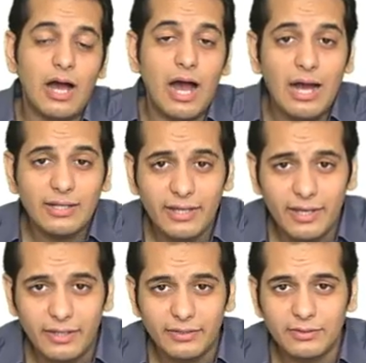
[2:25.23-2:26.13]

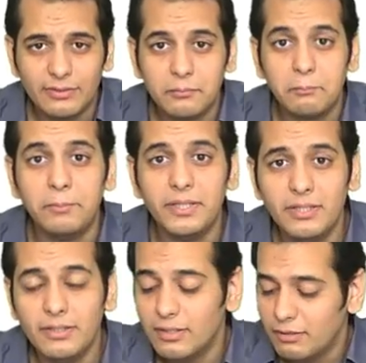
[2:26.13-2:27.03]
Again,
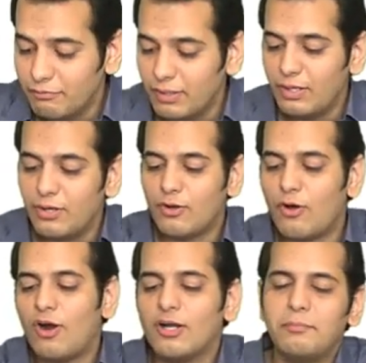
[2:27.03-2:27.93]
B will
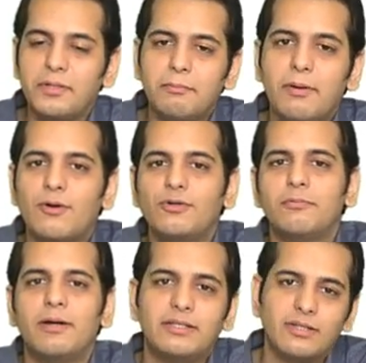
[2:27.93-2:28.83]
not be bound
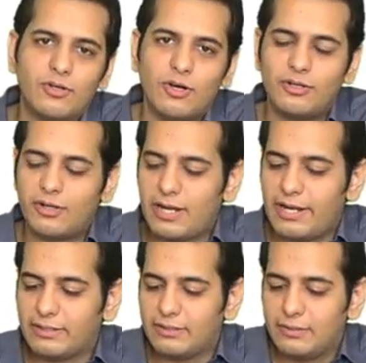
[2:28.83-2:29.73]
by the
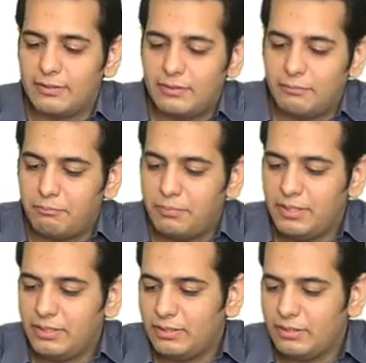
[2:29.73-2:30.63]
contract.
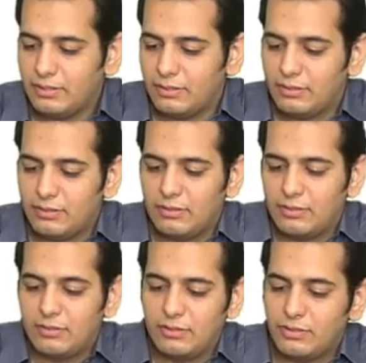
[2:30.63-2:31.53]
B
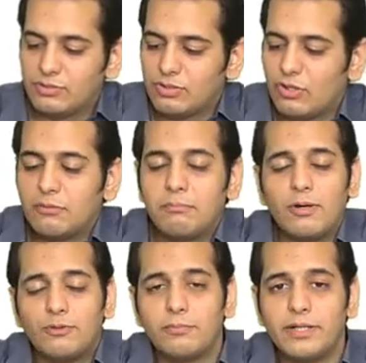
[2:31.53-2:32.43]
is not
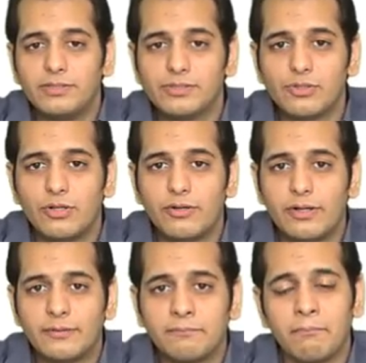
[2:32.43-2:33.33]
bound by this
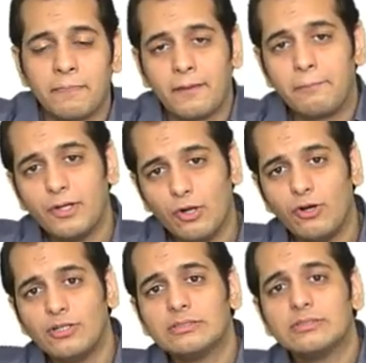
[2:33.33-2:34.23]
contract.
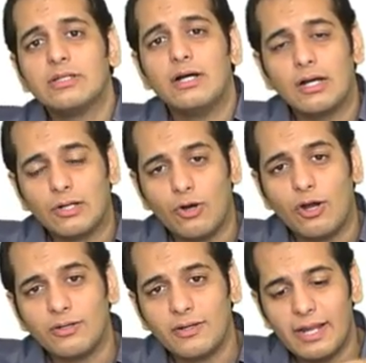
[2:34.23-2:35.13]
Because a
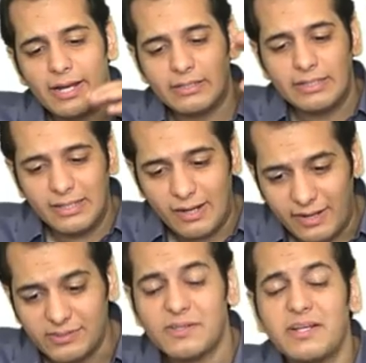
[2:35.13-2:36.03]
contract
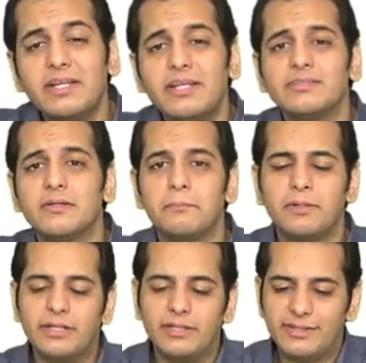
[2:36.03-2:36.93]
restraining
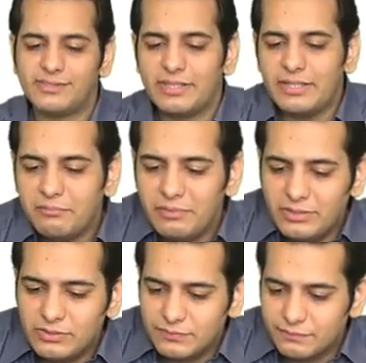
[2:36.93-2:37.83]
somebody, restraining
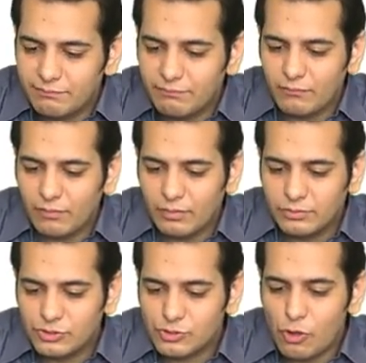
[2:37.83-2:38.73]
means
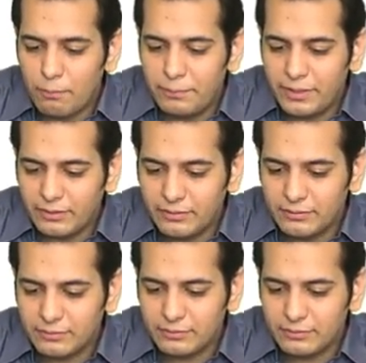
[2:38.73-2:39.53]
stopping